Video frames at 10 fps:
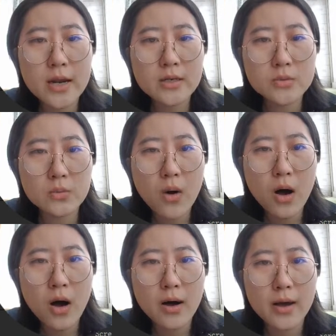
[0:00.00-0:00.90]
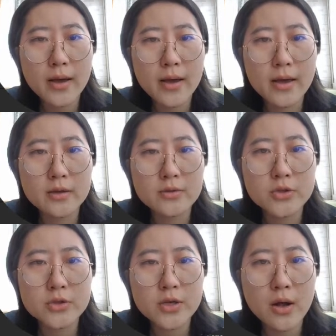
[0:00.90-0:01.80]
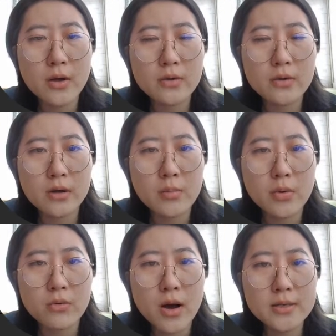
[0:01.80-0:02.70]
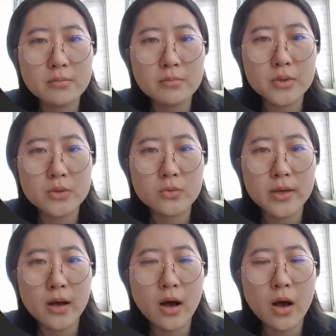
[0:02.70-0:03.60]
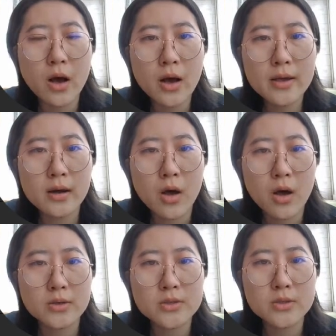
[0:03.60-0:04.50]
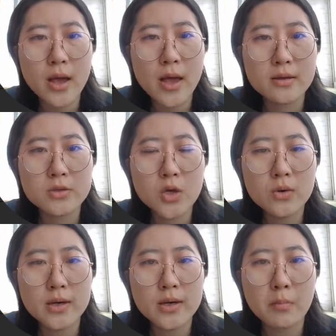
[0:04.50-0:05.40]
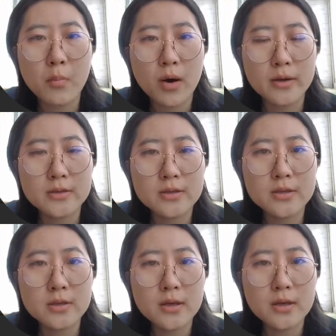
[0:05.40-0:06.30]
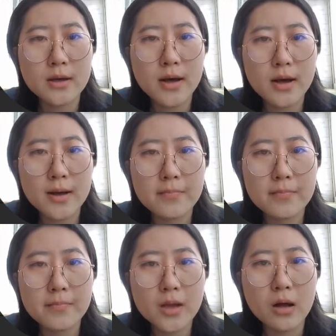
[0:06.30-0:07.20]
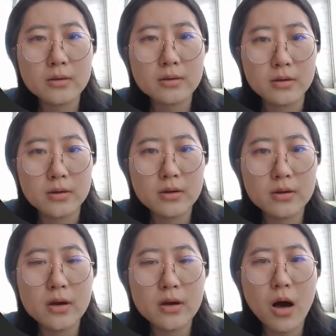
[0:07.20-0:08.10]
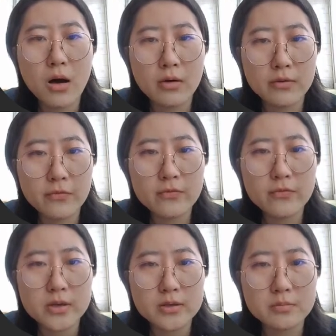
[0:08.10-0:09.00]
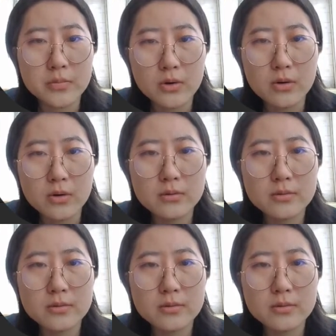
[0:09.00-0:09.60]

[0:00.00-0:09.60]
that is why it can show the comparison between a high gloss and totally matte outlook of this ball.